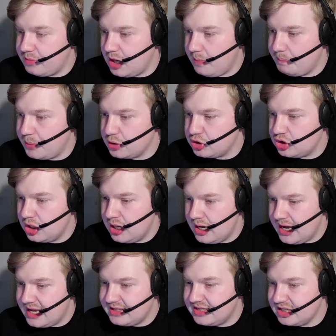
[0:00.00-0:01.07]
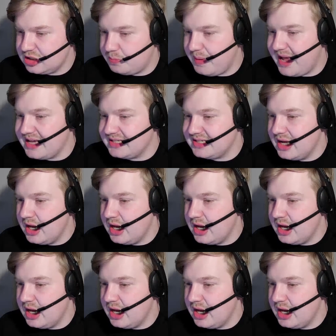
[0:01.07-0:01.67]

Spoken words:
numbers into space.